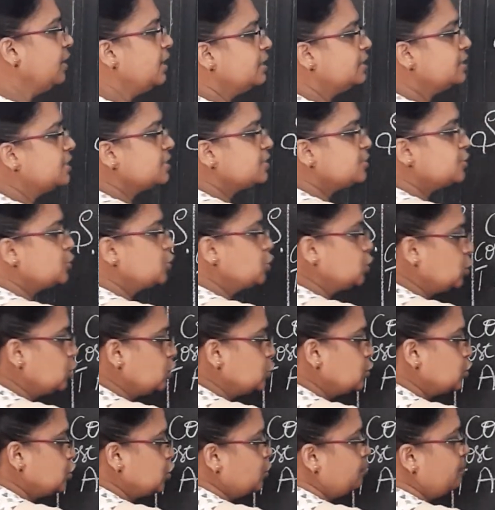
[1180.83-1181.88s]
This
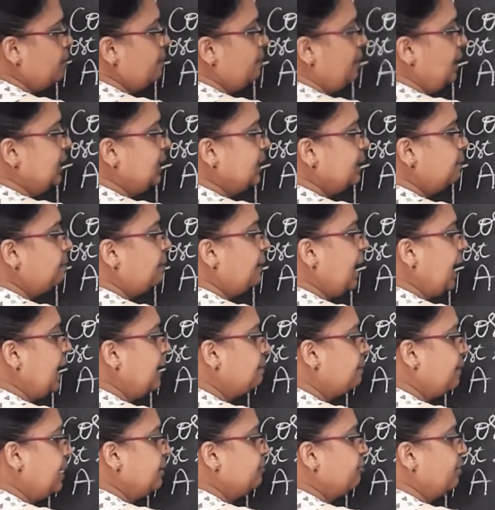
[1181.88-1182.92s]
2 should be
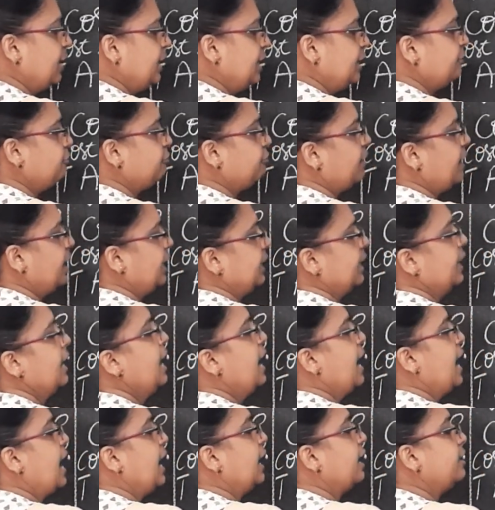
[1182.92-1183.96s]
multiplied by 25
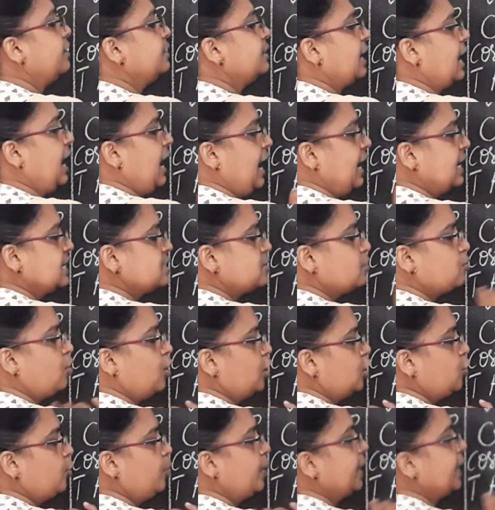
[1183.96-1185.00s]
and the answer,
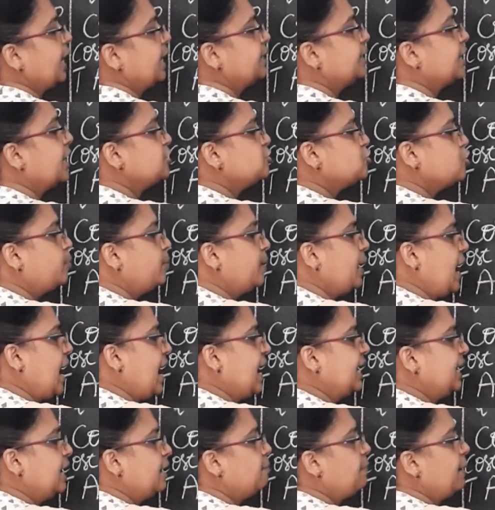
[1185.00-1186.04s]
what do we get? That should be
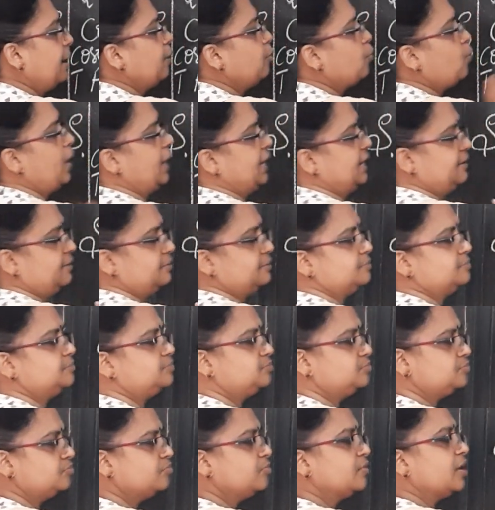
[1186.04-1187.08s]
added by 1.
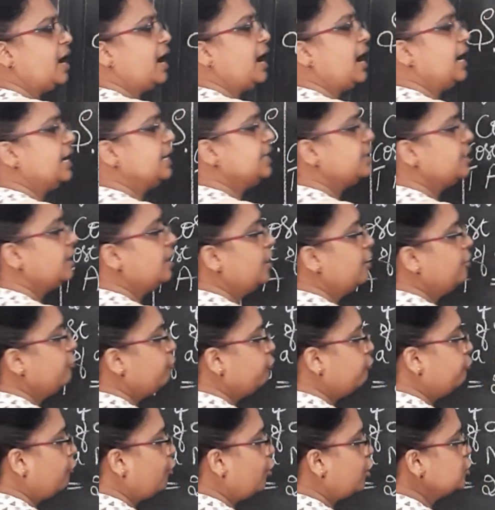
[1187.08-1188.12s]
And
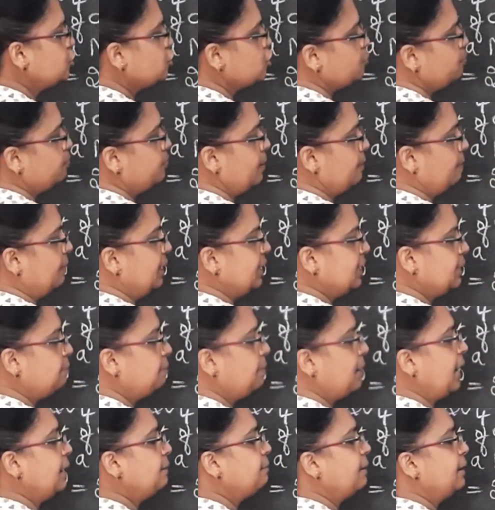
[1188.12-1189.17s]
4 should be
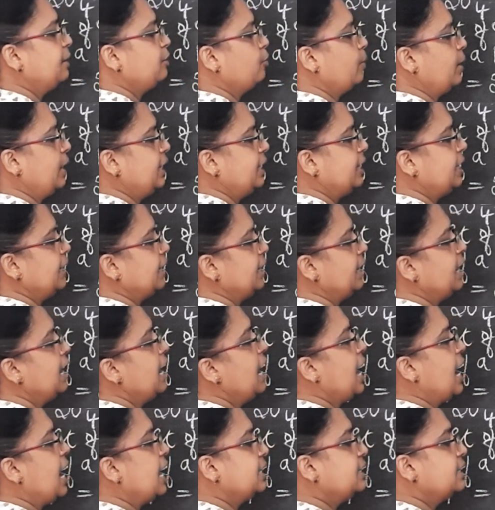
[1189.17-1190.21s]
multiplied by 20
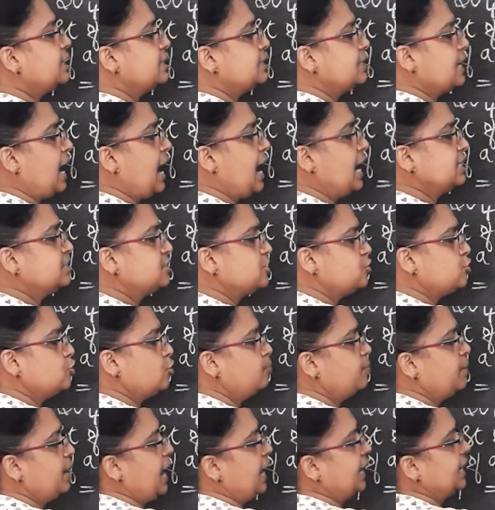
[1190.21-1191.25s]
and that answer
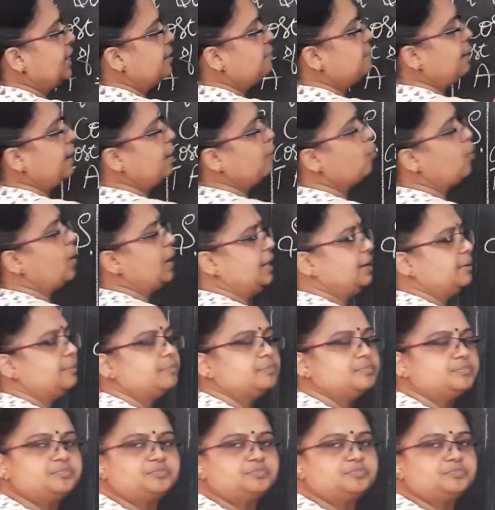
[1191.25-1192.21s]
should be added by 1.